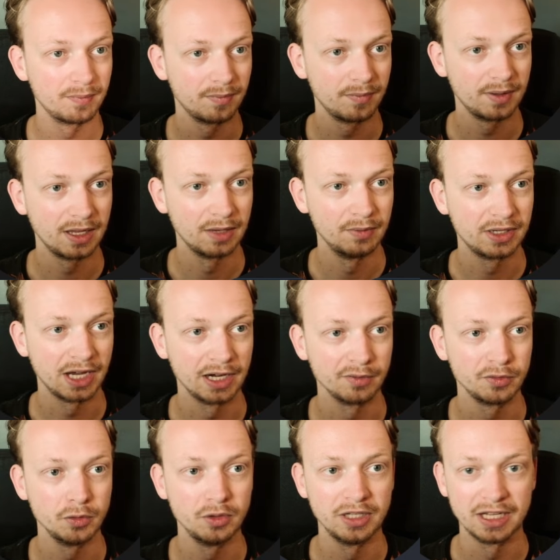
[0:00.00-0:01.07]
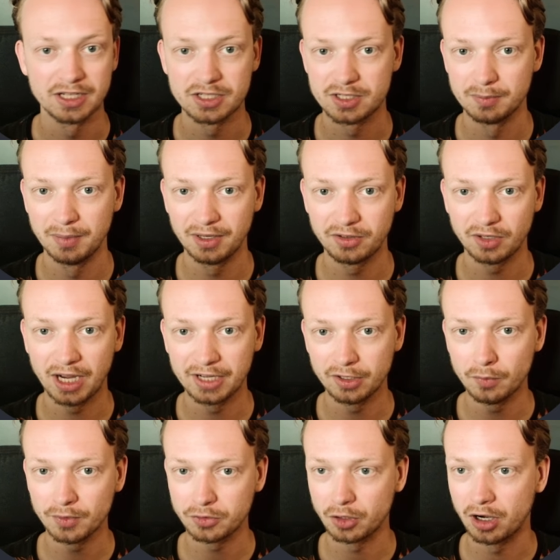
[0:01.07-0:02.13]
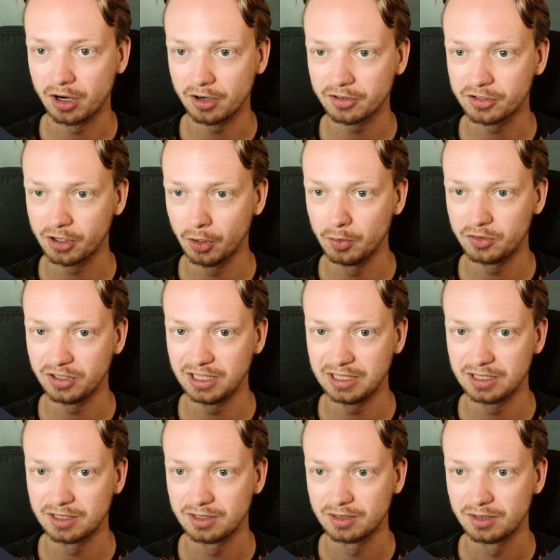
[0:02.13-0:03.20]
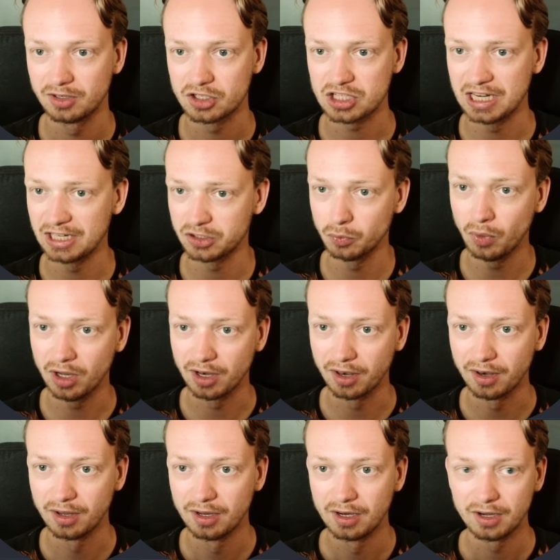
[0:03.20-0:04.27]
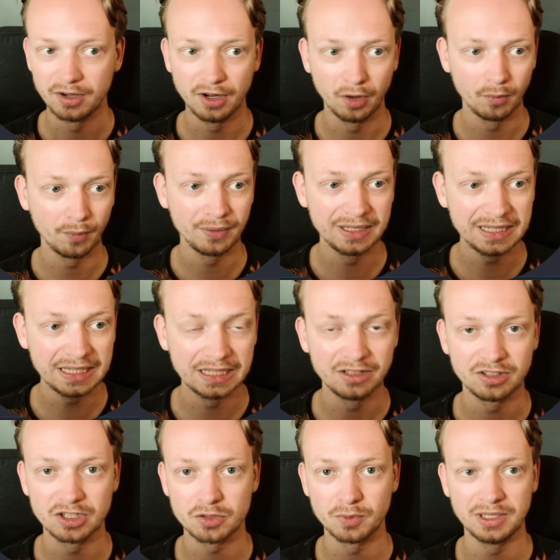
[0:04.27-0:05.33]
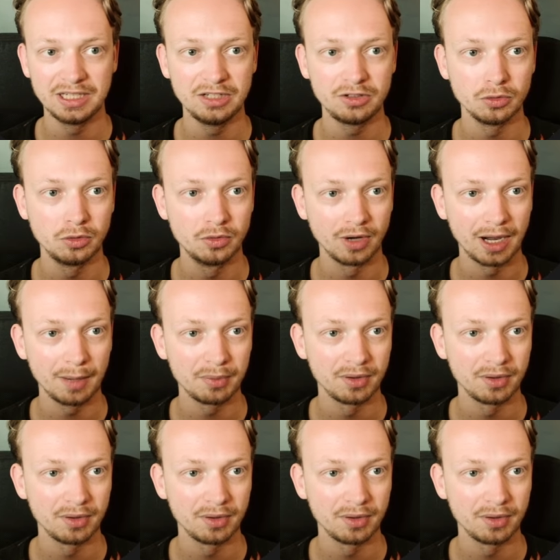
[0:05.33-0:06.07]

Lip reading: we kind of do this, but I don't want to hard code in /1. No, what we need to grab